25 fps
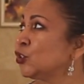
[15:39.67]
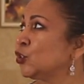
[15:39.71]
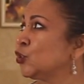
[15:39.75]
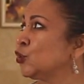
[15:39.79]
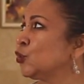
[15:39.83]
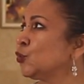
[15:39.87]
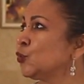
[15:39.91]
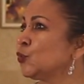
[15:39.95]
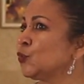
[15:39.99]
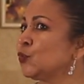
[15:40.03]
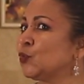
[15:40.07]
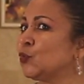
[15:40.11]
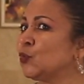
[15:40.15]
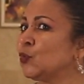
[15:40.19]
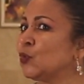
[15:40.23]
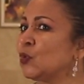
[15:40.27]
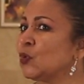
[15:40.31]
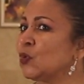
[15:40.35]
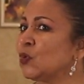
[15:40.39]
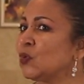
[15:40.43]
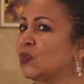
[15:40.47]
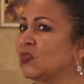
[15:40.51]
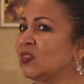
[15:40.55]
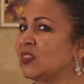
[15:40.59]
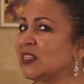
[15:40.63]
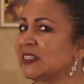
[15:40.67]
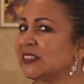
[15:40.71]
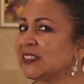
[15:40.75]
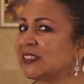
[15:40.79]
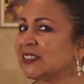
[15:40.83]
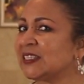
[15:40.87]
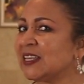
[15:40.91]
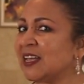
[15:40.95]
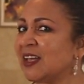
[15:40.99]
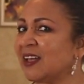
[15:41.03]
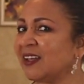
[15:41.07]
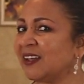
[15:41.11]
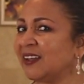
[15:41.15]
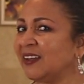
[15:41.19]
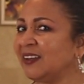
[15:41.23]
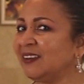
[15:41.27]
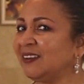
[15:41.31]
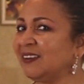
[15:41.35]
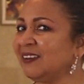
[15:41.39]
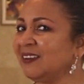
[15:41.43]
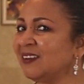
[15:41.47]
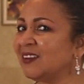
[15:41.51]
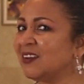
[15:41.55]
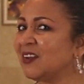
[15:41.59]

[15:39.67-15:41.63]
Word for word: to this side.